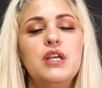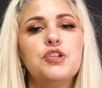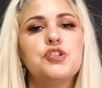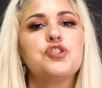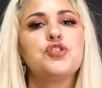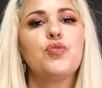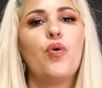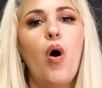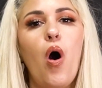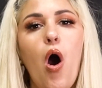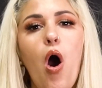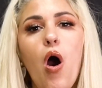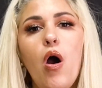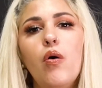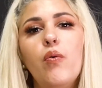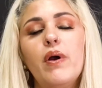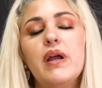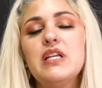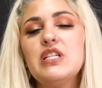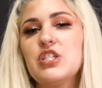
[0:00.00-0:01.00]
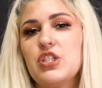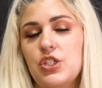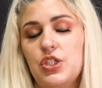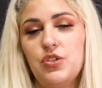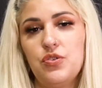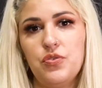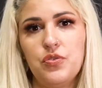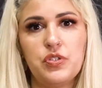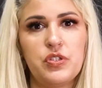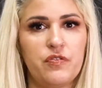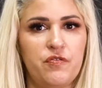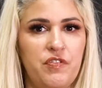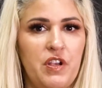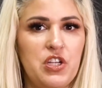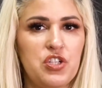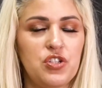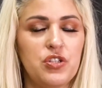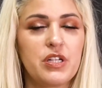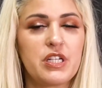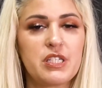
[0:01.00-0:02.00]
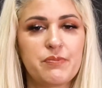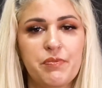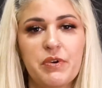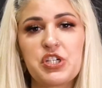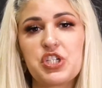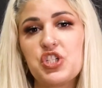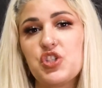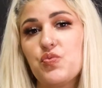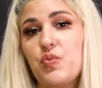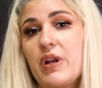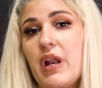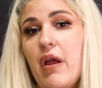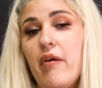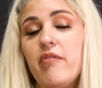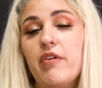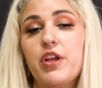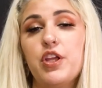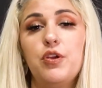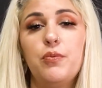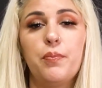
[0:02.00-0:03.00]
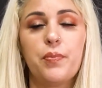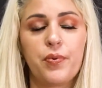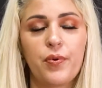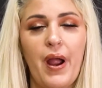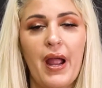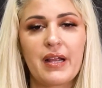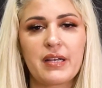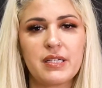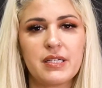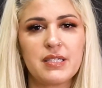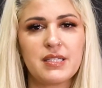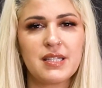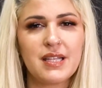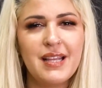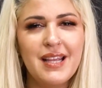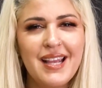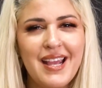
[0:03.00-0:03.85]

is to always use facial expressions whenever you practice.